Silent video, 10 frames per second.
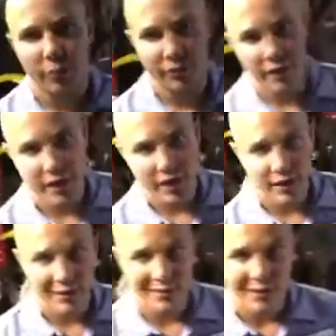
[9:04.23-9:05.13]
we've
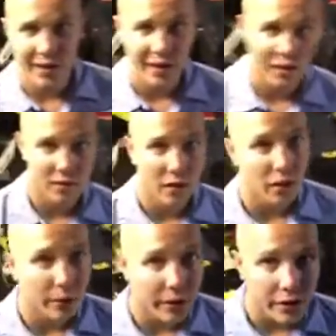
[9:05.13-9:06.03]
got the
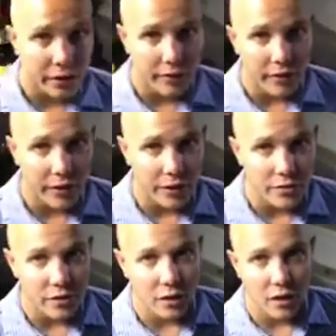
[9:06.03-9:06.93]
KLR we can do
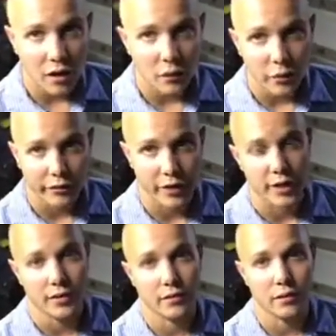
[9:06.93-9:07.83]
videos on. We've
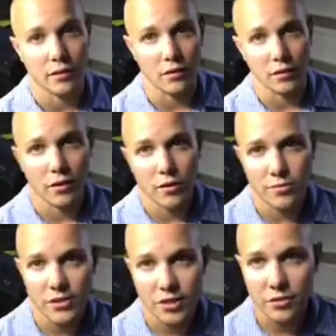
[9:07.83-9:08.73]
got the
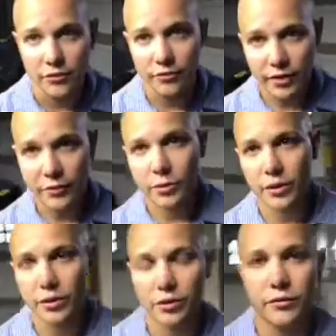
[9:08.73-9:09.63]
RMZ 250
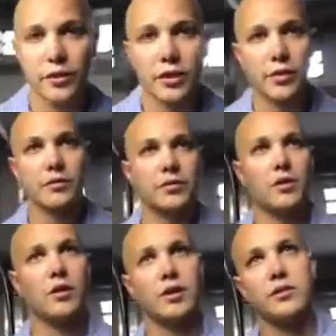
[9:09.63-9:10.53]
we can do videos
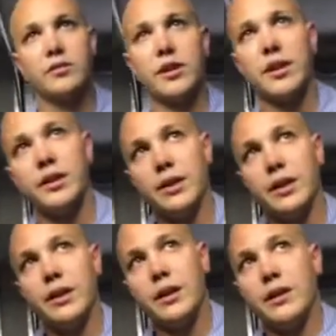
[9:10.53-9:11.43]
on. I still got
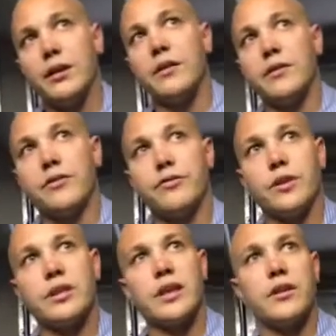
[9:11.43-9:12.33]
the
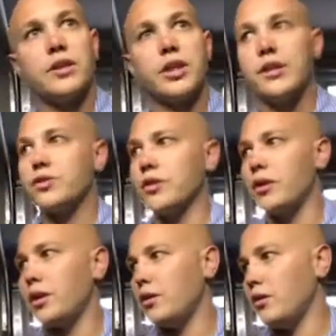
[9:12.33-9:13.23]
front tire to change
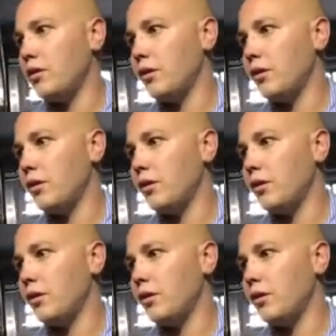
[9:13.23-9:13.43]
on it.